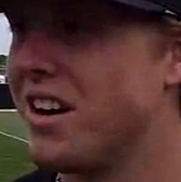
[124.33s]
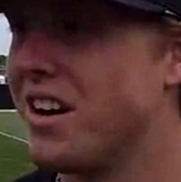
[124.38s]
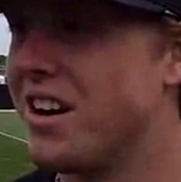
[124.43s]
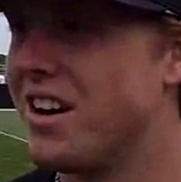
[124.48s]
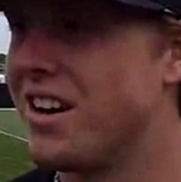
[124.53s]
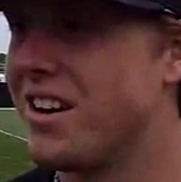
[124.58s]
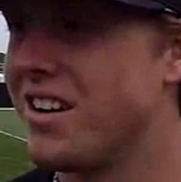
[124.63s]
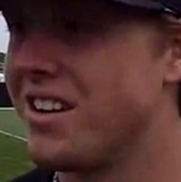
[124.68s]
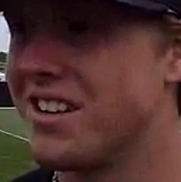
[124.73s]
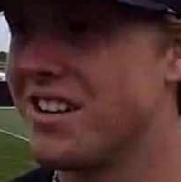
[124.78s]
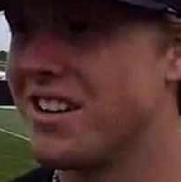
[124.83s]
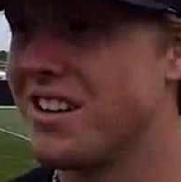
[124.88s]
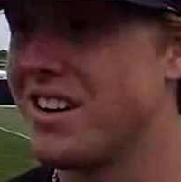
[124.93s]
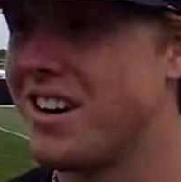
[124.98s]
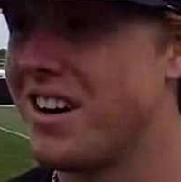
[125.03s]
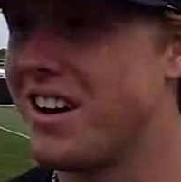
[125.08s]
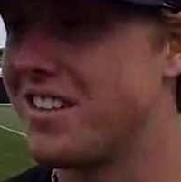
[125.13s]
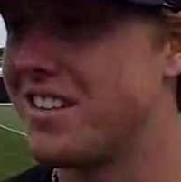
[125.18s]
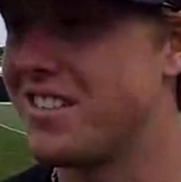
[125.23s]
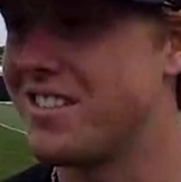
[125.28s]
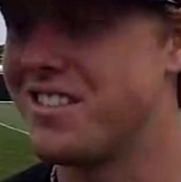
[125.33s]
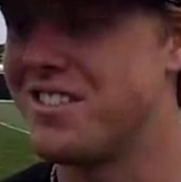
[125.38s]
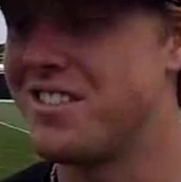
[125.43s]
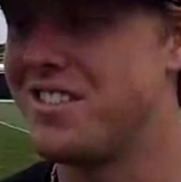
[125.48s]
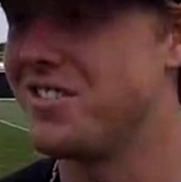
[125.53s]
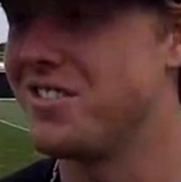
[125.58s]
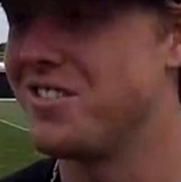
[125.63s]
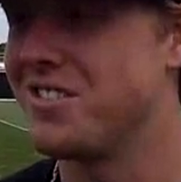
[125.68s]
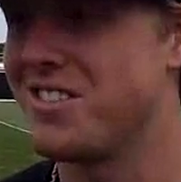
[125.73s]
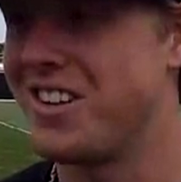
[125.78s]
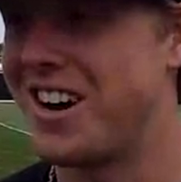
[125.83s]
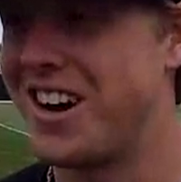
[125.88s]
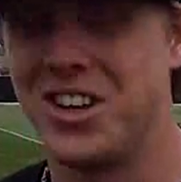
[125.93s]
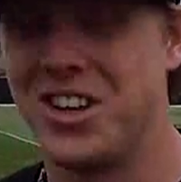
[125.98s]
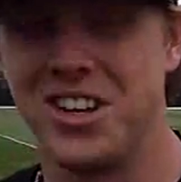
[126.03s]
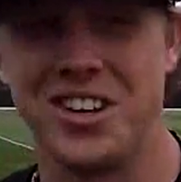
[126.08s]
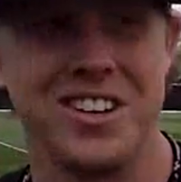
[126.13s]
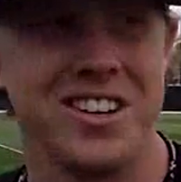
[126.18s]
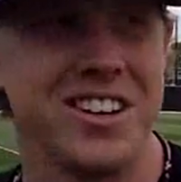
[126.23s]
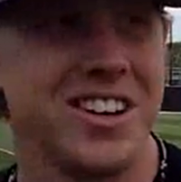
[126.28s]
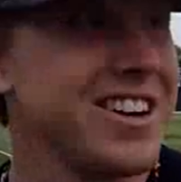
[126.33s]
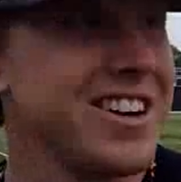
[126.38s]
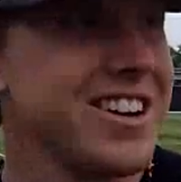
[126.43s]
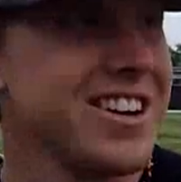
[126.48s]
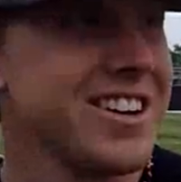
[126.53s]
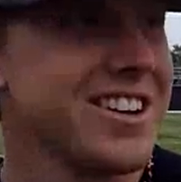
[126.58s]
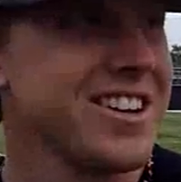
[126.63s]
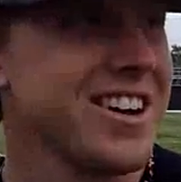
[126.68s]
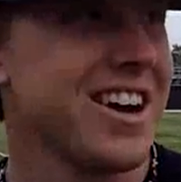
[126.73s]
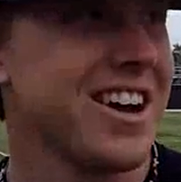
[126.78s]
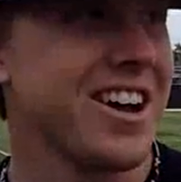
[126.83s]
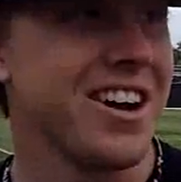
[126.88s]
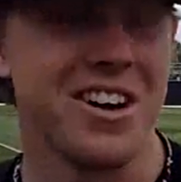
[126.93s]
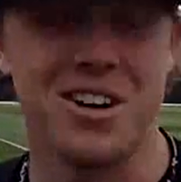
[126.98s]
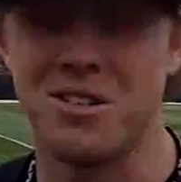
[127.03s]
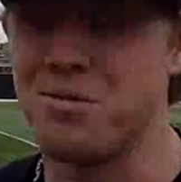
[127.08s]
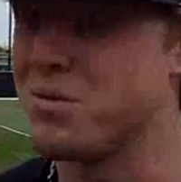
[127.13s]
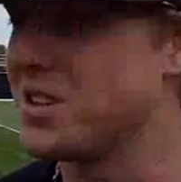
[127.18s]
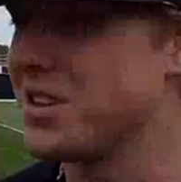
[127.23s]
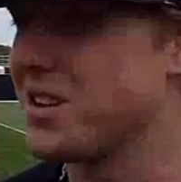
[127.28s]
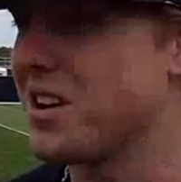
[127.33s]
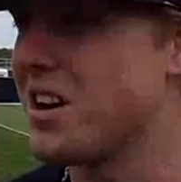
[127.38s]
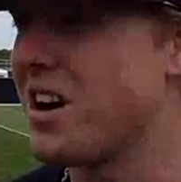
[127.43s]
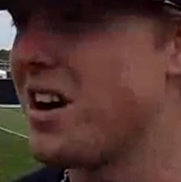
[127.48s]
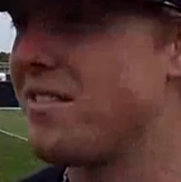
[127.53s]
I got 100%